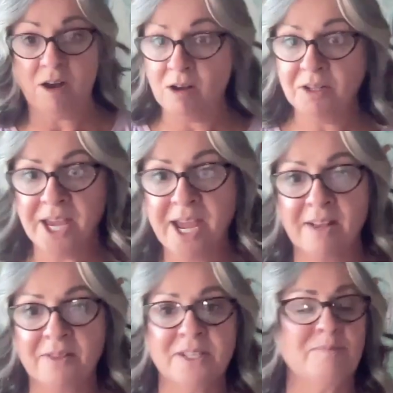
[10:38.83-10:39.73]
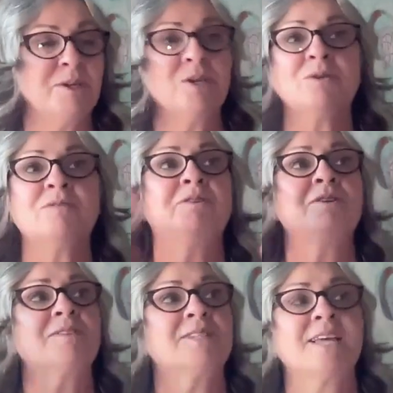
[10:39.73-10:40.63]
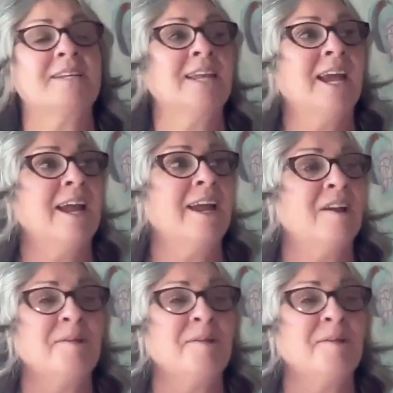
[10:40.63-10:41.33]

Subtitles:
all day on this beautiful Sunday